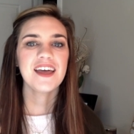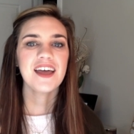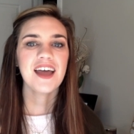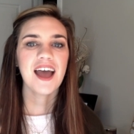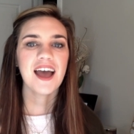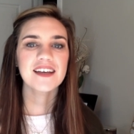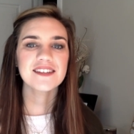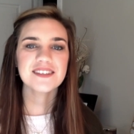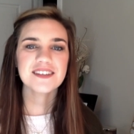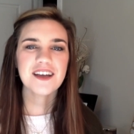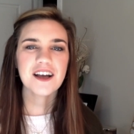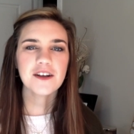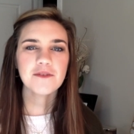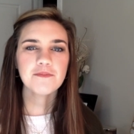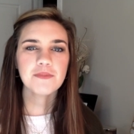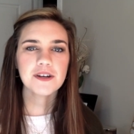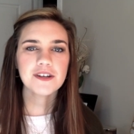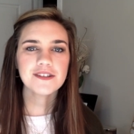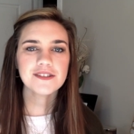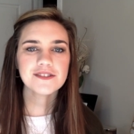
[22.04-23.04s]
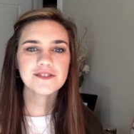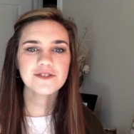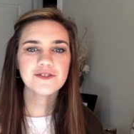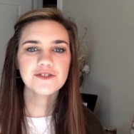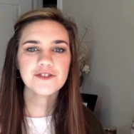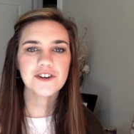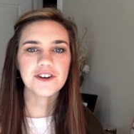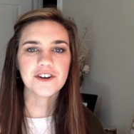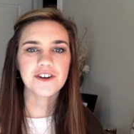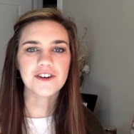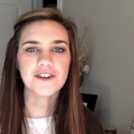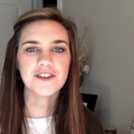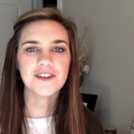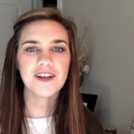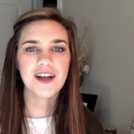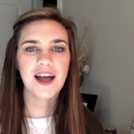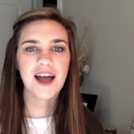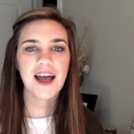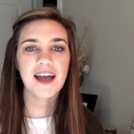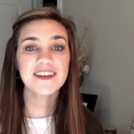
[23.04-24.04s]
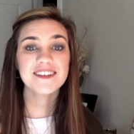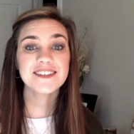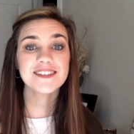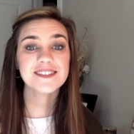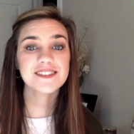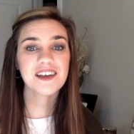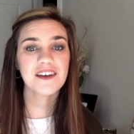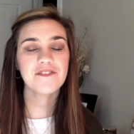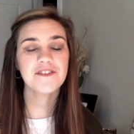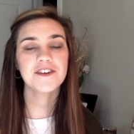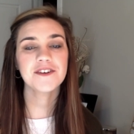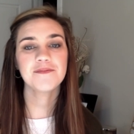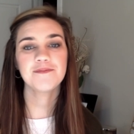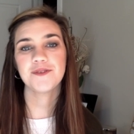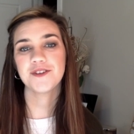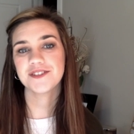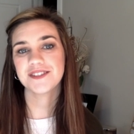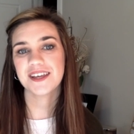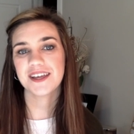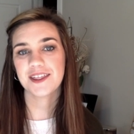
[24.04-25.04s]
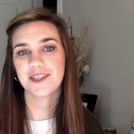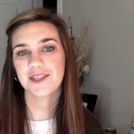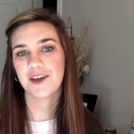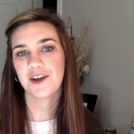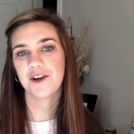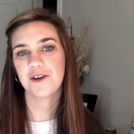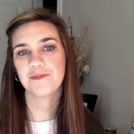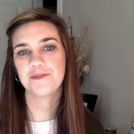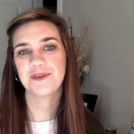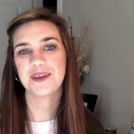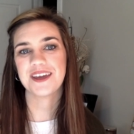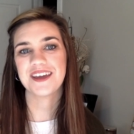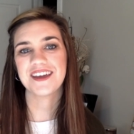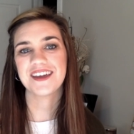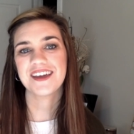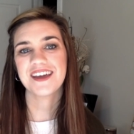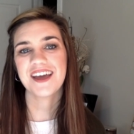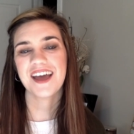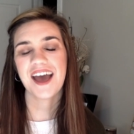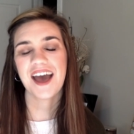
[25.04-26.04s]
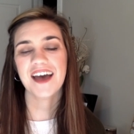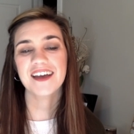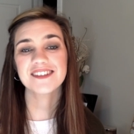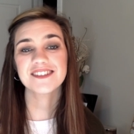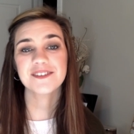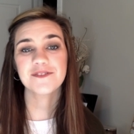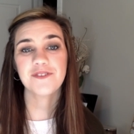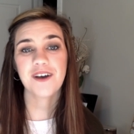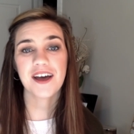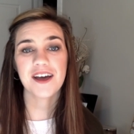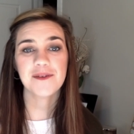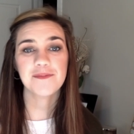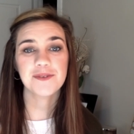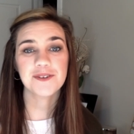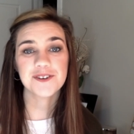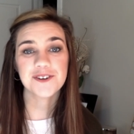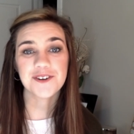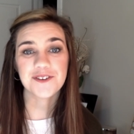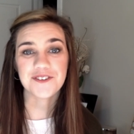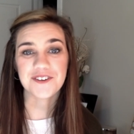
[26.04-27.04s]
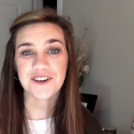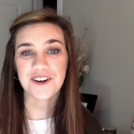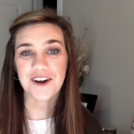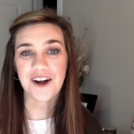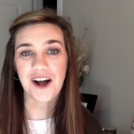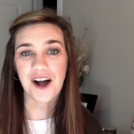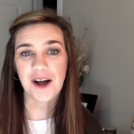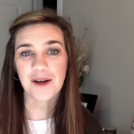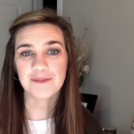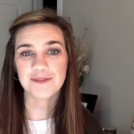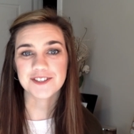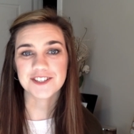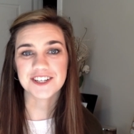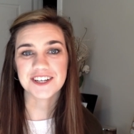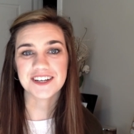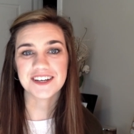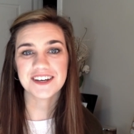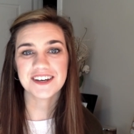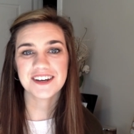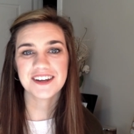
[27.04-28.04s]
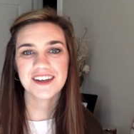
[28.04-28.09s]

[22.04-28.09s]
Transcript: As a young middle school girl, I discovered music therapy as a viable career option.